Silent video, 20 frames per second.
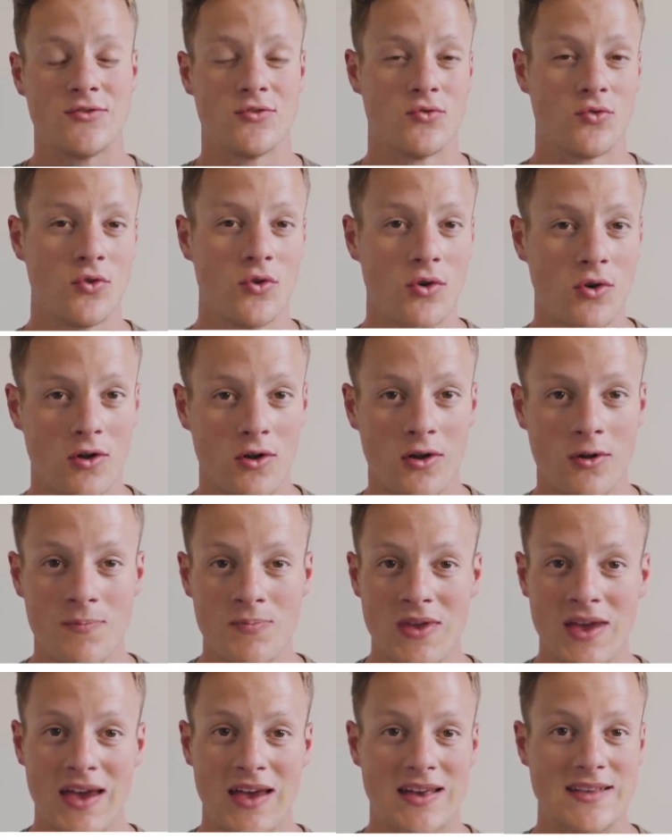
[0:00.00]

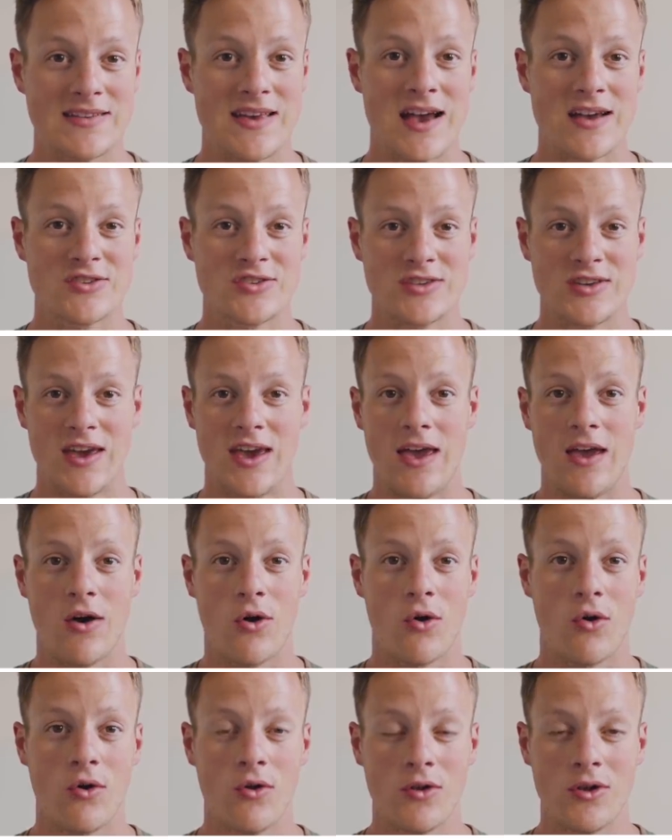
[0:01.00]
rule is actually a
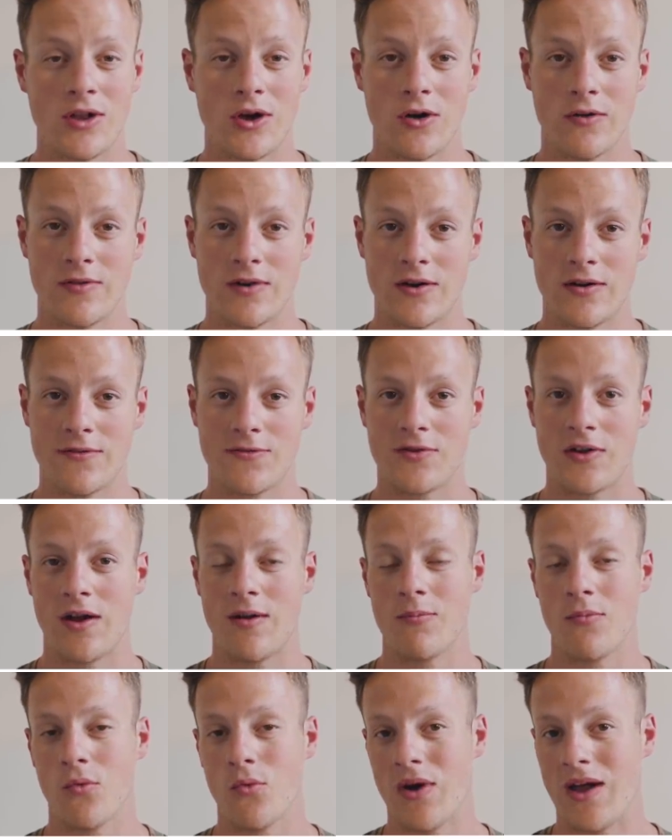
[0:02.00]
holdover
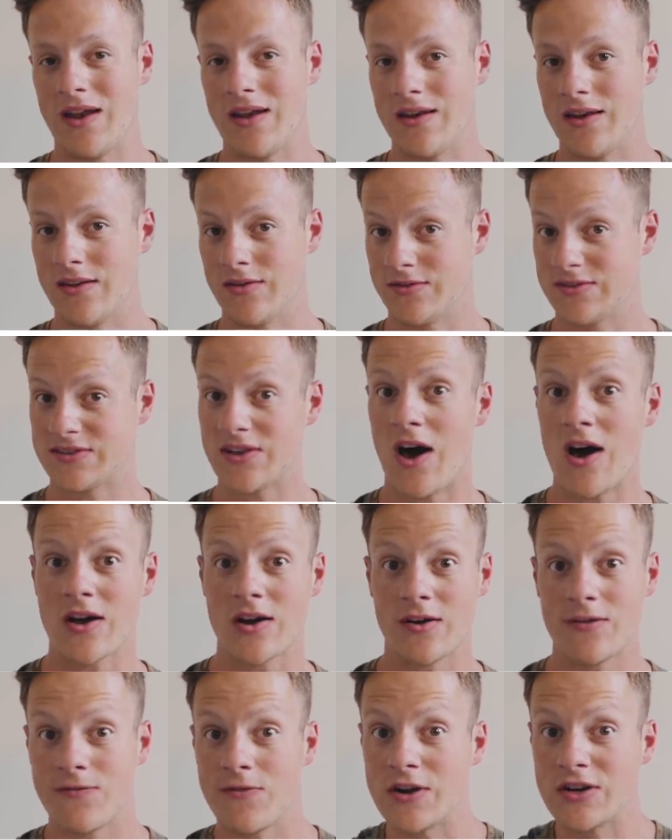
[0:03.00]
from when
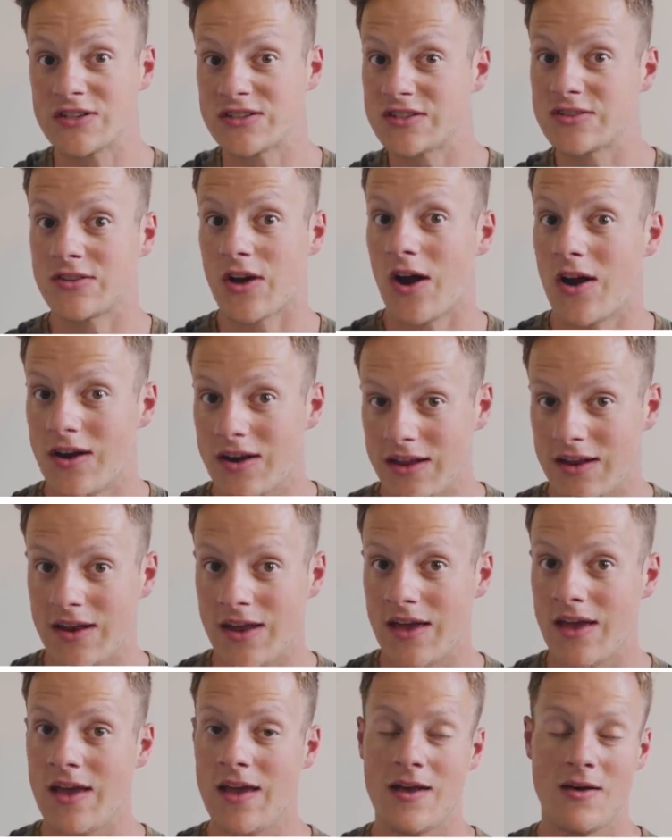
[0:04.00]
soccer first
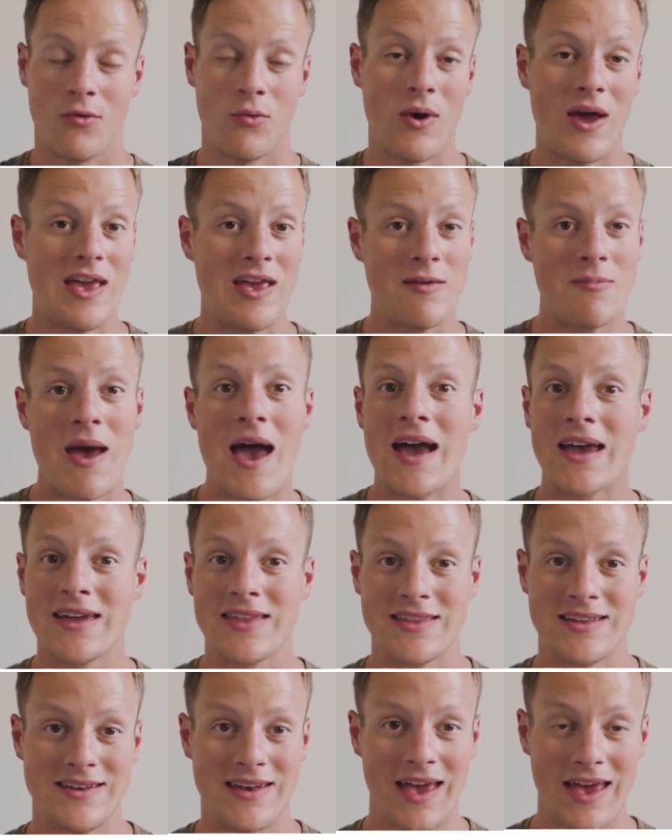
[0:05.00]
started way back
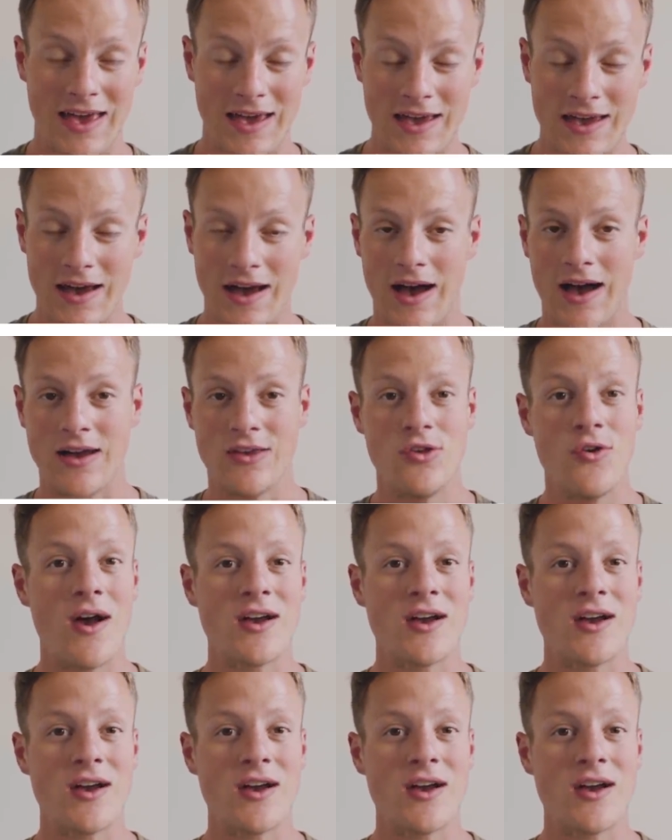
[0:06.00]
in the day. You